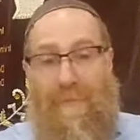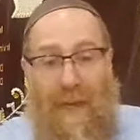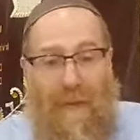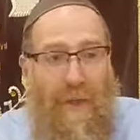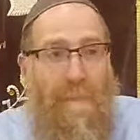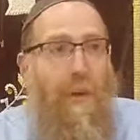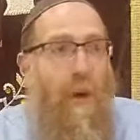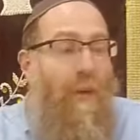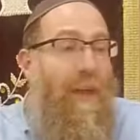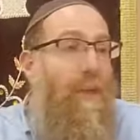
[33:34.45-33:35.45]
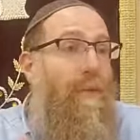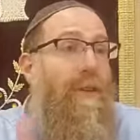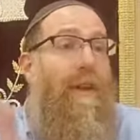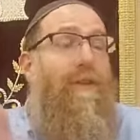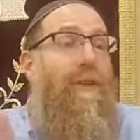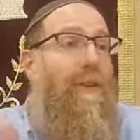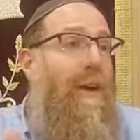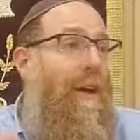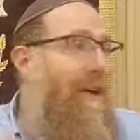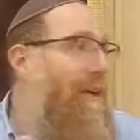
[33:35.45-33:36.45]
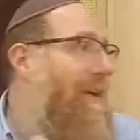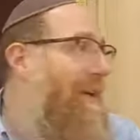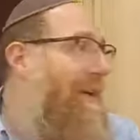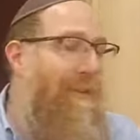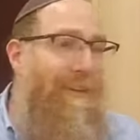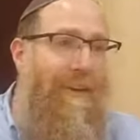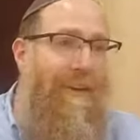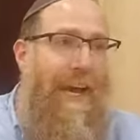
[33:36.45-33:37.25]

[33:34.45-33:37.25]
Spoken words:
Even the bowl that they would give the